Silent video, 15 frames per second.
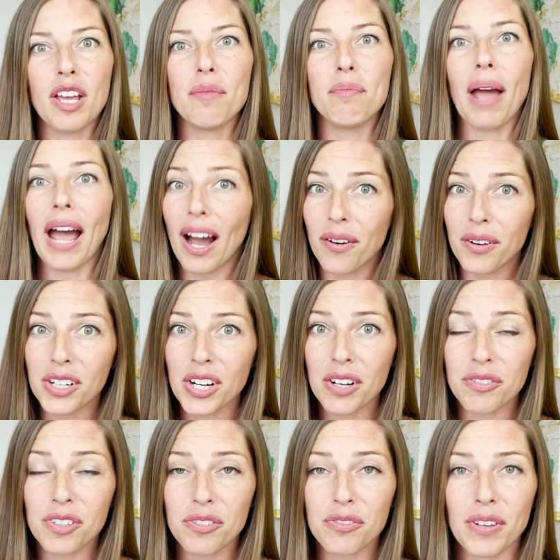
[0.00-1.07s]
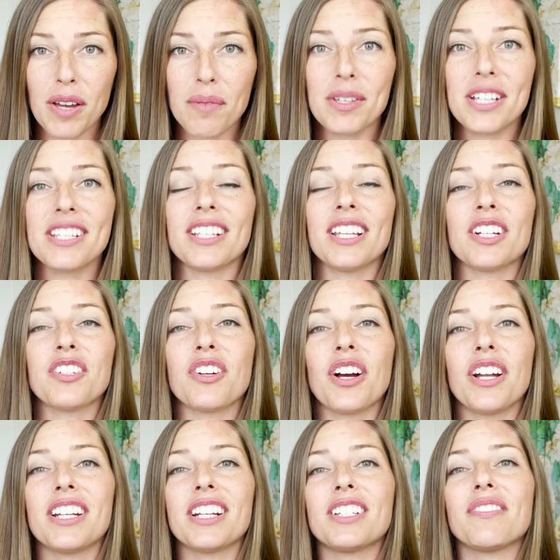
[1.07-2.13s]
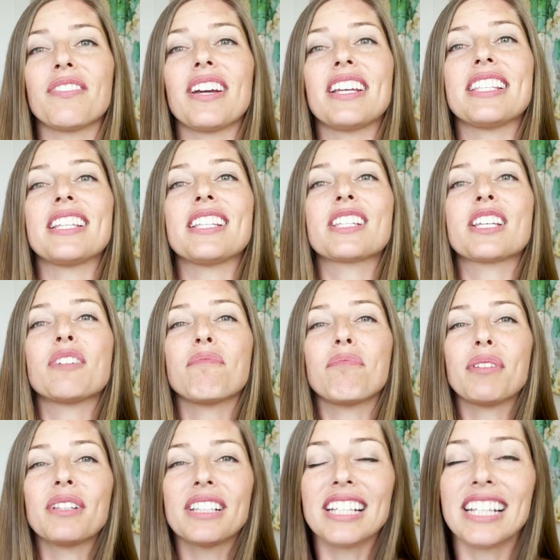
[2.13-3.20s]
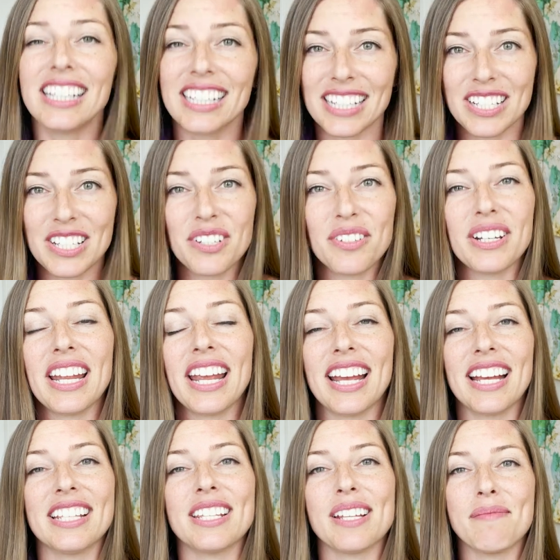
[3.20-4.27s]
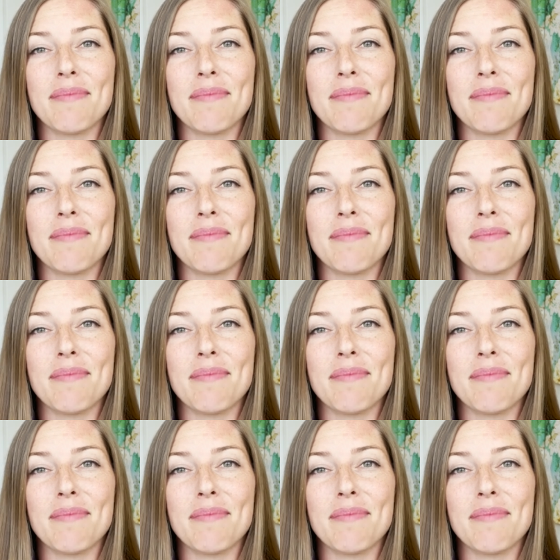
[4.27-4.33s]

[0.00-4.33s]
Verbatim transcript: Power off your family's electronic devices completely to enhance